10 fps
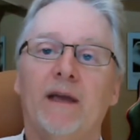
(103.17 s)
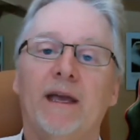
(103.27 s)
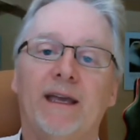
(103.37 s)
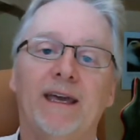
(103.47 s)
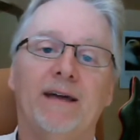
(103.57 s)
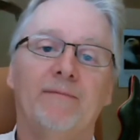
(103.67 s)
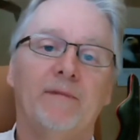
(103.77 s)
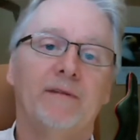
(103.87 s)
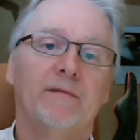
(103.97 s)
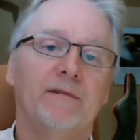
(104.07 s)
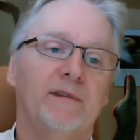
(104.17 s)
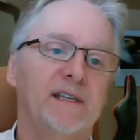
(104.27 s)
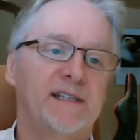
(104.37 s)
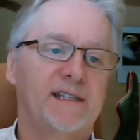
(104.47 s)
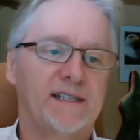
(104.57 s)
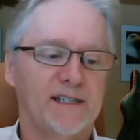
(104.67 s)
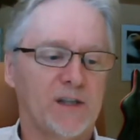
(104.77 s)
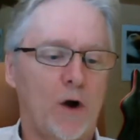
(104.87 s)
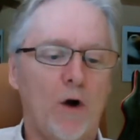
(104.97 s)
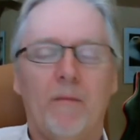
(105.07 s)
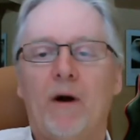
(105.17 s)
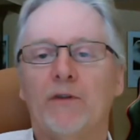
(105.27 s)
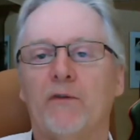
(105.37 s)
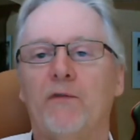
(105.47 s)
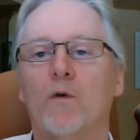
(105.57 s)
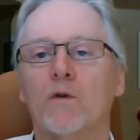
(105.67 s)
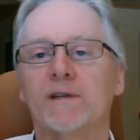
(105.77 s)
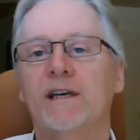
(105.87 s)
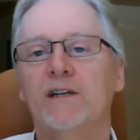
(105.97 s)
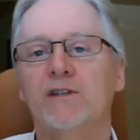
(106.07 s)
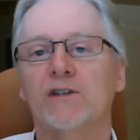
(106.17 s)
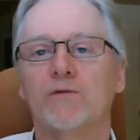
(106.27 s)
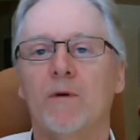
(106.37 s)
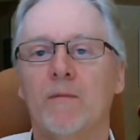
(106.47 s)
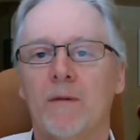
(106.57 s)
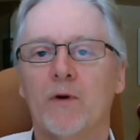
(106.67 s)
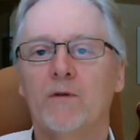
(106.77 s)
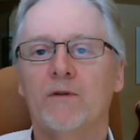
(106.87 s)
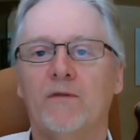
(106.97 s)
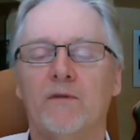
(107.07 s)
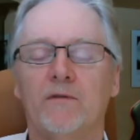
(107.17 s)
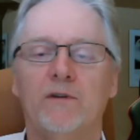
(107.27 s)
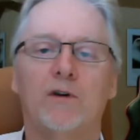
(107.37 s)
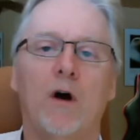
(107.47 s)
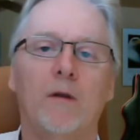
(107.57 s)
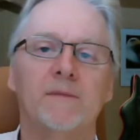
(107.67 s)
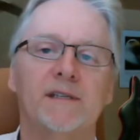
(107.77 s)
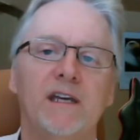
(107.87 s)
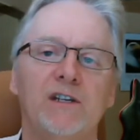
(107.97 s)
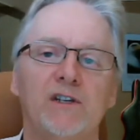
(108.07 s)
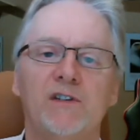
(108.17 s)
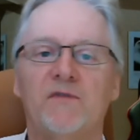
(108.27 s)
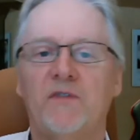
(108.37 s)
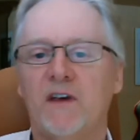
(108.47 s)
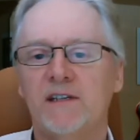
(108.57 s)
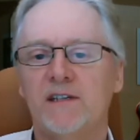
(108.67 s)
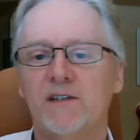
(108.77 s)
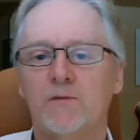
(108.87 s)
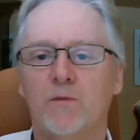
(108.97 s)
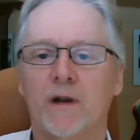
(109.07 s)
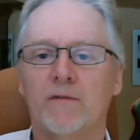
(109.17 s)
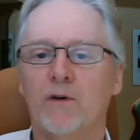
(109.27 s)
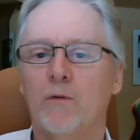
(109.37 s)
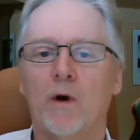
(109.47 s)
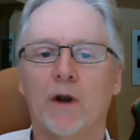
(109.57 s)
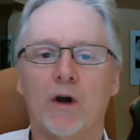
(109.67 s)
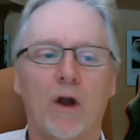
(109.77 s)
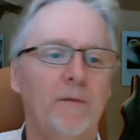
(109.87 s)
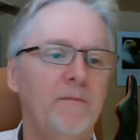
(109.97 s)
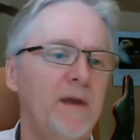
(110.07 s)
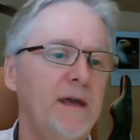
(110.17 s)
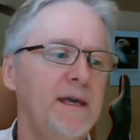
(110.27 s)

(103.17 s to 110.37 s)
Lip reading: Again, this is all about the 4 stages. Remember, you call them stages, phases, whatever you want to call them.